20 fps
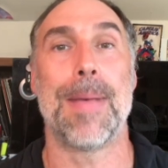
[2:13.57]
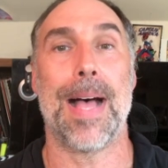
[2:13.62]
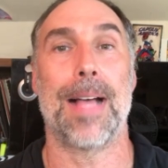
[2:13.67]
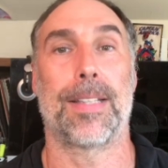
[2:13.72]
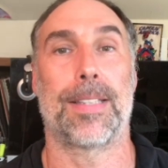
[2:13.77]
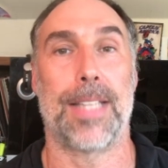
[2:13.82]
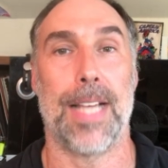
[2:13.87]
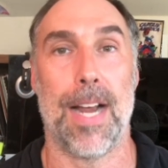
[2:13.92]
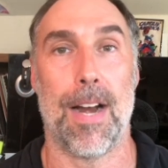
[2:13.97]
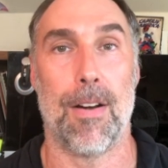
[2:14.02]

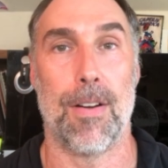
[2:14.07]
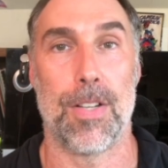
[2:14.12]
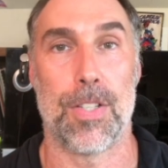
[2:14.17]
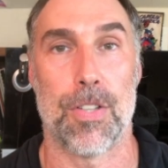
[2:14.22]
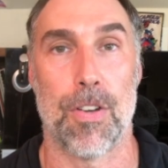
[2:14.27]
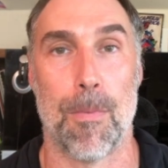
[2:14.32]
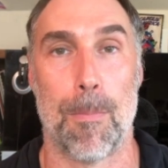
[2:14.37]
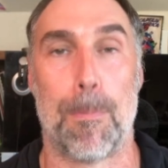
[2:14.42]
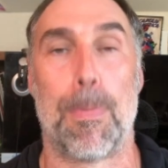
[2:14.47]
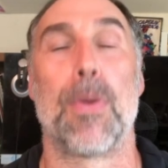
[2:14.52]
out there and
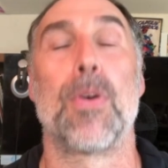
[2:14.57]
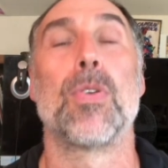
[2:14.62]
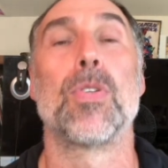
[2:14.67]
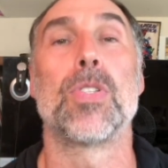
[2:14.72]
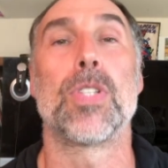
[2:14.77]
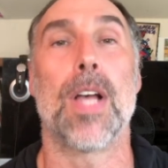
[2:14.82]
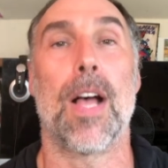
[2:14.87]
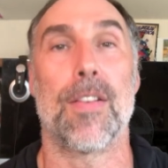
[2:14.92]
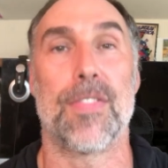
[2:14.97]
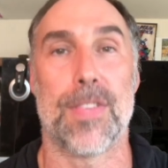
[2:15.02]
sort of
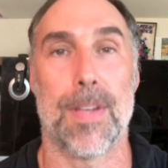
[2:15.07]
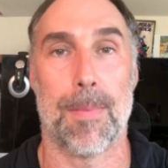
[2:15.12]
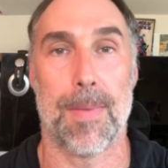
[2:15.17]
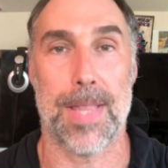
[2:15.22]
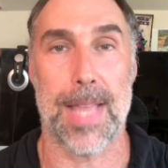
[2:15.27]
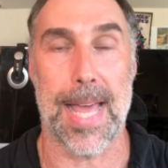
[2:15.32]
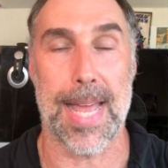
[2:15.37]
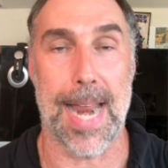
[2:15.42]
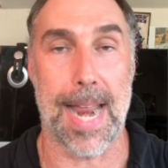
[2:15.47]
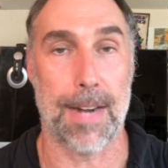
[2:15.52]
burns off some
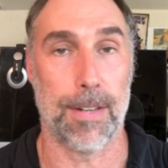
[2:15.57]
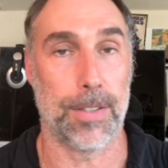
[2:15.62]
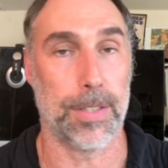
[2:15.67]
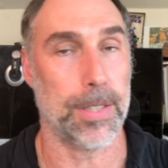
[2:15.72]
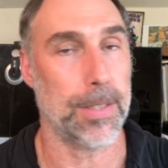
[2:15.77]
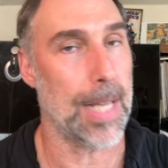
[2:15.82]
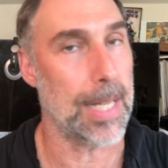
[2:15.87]
of that energy.